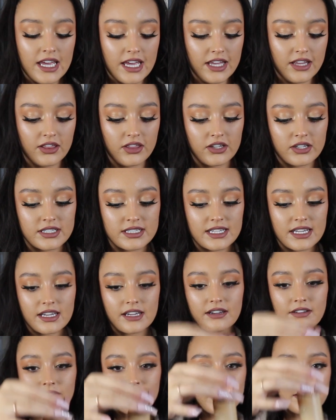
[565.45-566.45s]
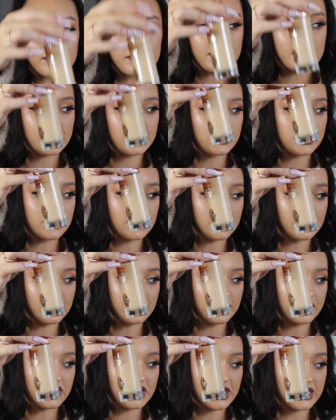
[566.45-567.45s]
It looks like a foundation,
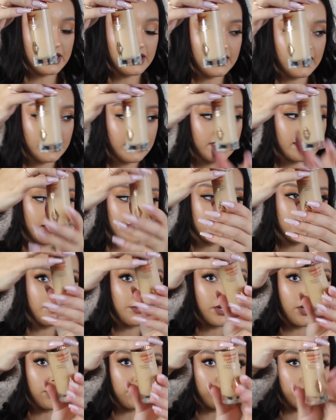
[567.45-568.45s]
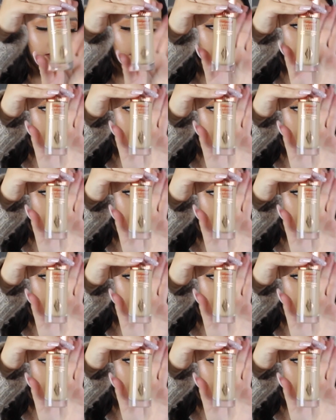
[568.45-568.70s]
legit. Like this bottle